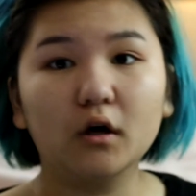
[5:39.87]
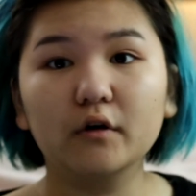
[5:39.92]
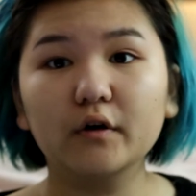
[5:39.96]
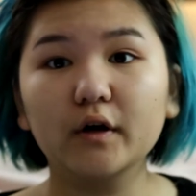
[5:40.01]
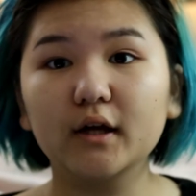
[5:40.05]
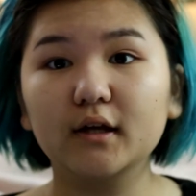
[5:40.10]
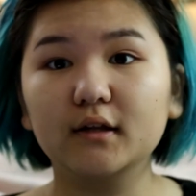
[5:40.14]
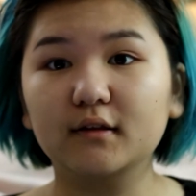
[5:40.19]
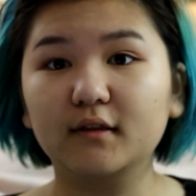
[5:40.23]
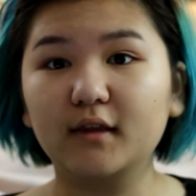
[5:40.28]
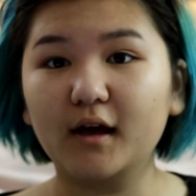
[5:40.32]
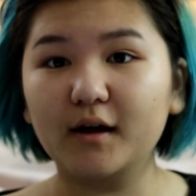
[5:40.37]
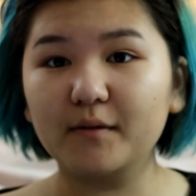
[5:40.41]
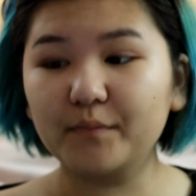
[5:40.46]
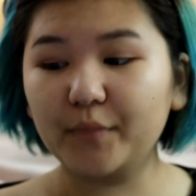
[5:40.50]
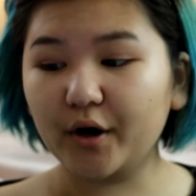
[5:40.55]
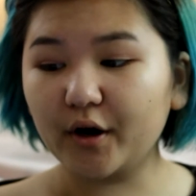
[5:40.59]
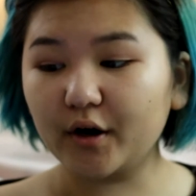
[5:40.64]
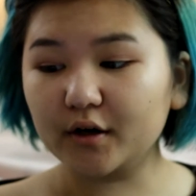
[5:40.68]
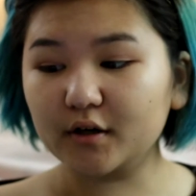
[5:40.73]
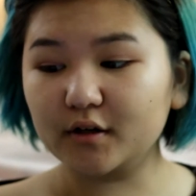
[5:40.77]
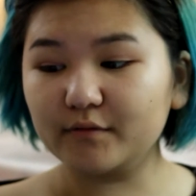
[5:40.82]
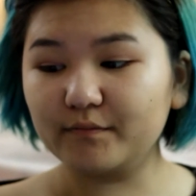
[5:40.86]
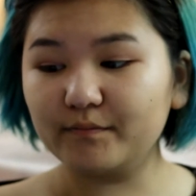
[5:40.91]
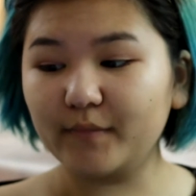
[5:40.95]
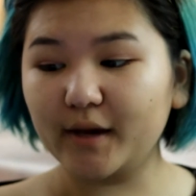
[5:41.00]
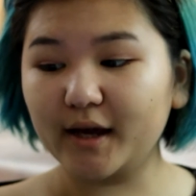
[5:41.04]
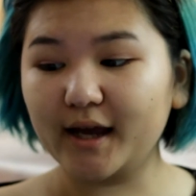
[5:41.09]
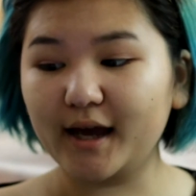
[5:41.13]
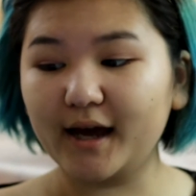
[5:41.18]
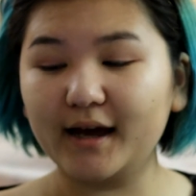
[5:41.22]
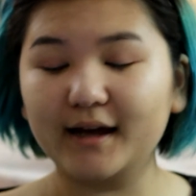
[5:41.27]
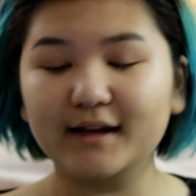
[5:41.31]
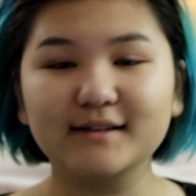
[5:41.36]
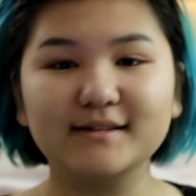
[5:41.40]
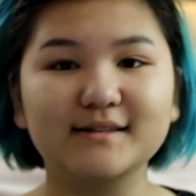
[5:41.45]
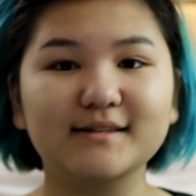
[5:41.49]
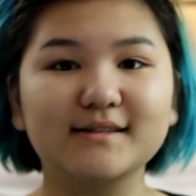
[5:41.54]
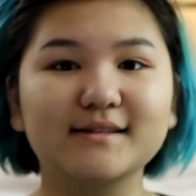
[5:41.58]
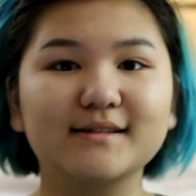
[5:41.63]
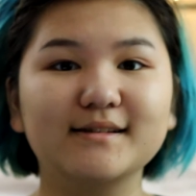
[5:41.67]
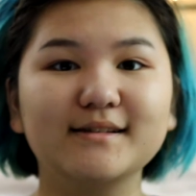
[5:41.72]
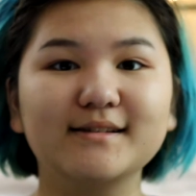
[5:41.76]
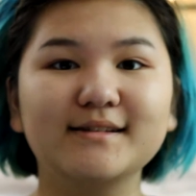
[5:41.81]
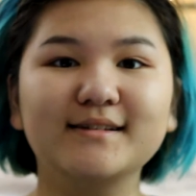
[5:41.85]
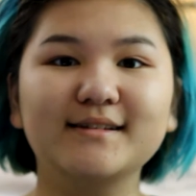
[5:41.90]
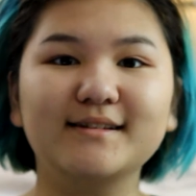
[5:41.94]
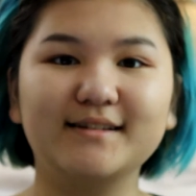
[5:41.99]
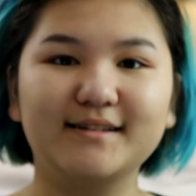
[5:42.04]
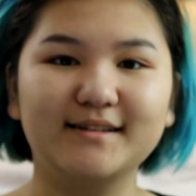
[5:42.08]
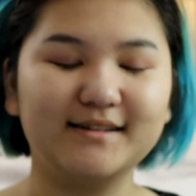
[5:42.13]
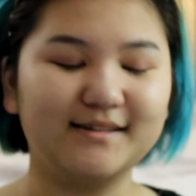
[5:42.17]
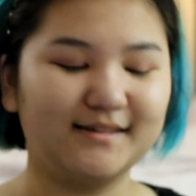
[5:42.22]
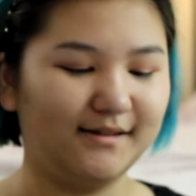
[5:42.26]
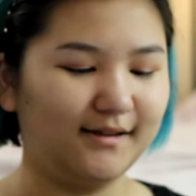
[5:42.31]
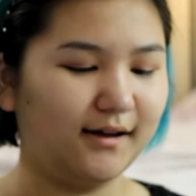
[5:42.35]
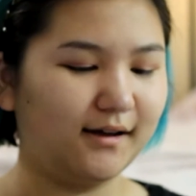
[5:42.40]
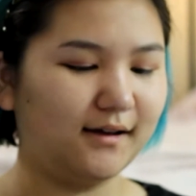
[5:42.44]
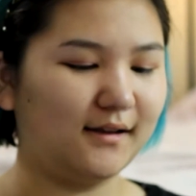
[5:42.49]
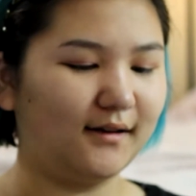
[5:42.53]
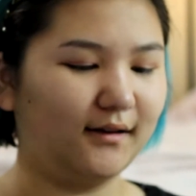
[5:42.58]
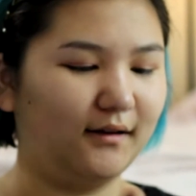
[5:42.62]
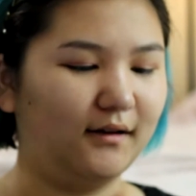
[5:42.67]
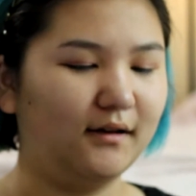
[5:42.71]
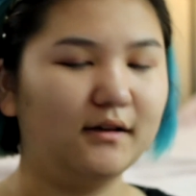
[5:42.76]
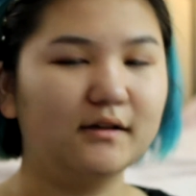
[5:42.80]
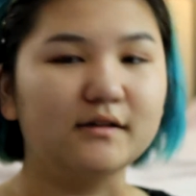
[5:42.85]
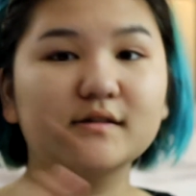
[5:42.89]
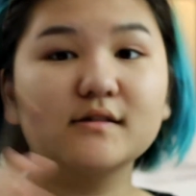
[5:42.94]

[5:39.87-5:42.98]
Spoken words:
All right, that part of my eyes is done.